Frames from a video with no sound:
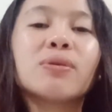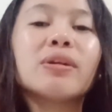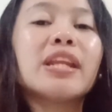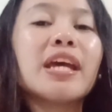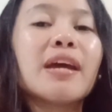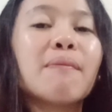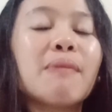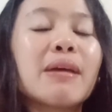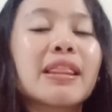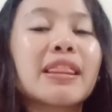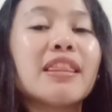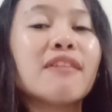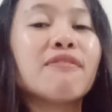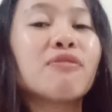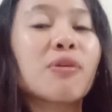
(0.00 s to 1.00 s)
to
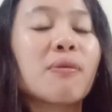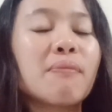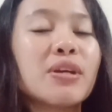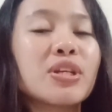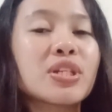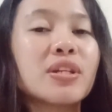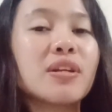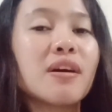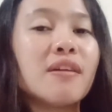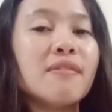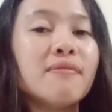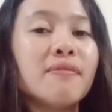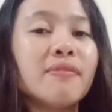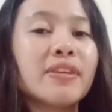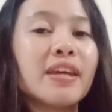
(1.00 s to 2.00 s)
inhibit the formation
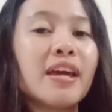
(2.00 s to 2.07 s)
of